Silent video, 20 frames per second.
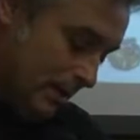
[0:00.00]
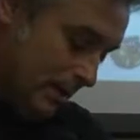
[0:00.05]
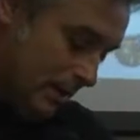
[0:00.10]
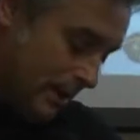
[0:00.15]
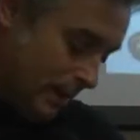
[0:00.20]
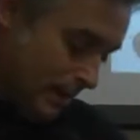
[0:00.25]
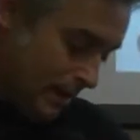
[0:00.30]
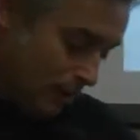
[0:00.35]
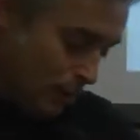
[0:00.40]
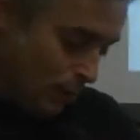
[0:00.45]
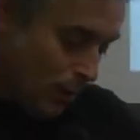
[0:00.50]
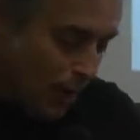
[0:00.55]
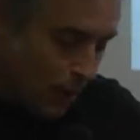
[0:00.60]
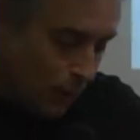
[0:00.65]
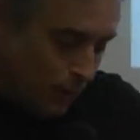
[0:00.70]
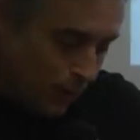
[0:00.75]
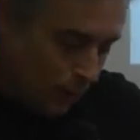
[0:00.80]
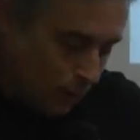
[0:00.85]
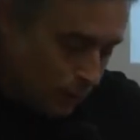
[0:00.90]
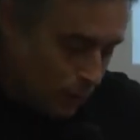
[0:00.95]
And why
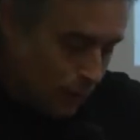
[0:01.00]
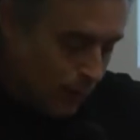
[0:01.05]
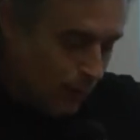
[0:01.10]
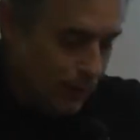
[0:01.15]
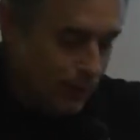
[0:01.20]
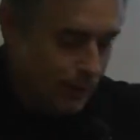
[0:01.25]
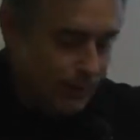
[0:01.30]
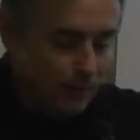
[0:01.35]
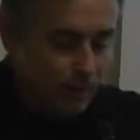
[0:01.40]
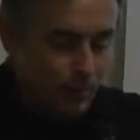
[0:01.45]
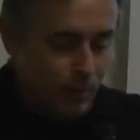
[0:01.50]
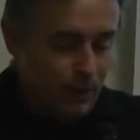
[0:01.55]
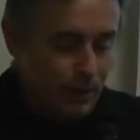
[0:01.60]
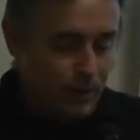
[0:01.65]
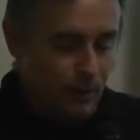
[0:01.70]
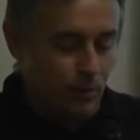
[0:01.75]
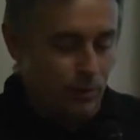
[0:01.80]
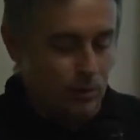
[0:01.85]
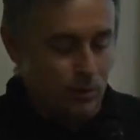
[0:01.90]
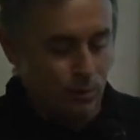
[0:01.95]
we are doing it?
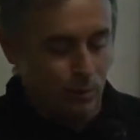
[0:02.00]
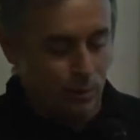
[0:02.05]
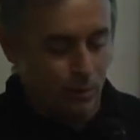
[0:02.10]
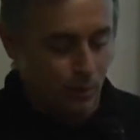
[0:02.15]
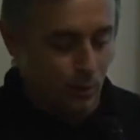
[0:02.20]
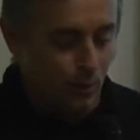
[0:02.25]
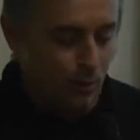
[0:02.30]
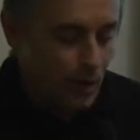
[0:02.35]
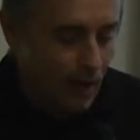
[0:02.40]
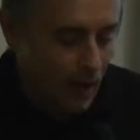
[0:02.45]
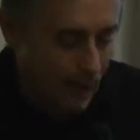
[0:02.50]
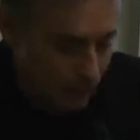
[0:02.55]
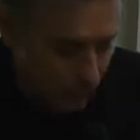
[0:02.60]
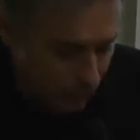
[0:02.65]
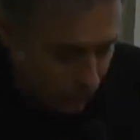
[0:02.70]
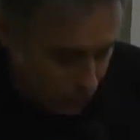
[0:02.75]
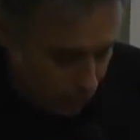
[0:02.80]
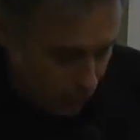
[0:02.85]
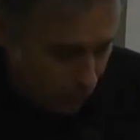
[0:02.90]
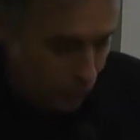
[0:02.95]
Because we would
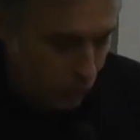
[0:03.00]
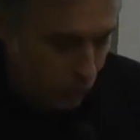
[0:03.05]
like to